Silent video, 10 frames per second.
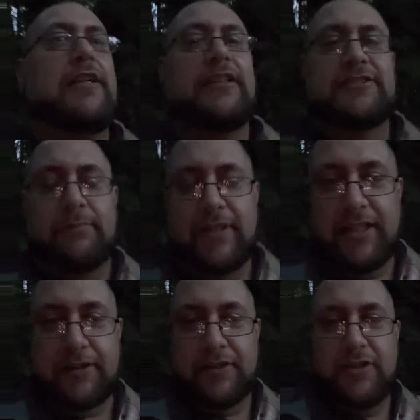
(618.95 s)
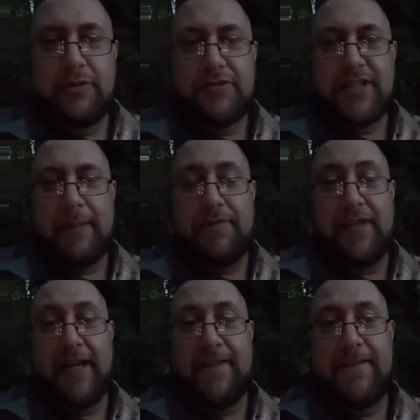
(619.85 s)
some kind of cocoon type
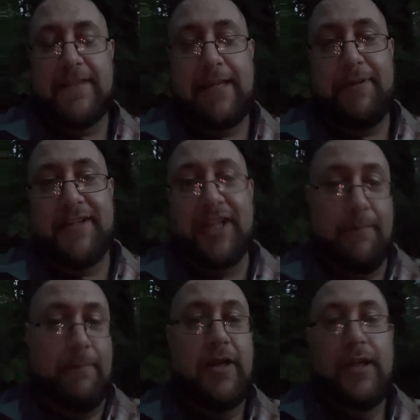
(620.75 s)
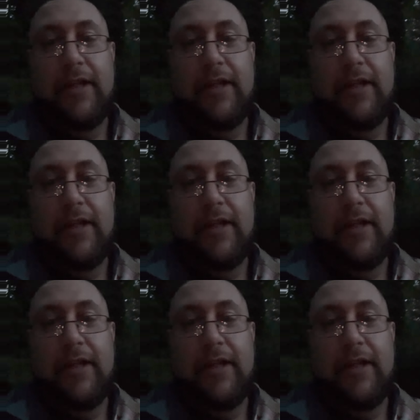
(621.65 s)
thing, and then they become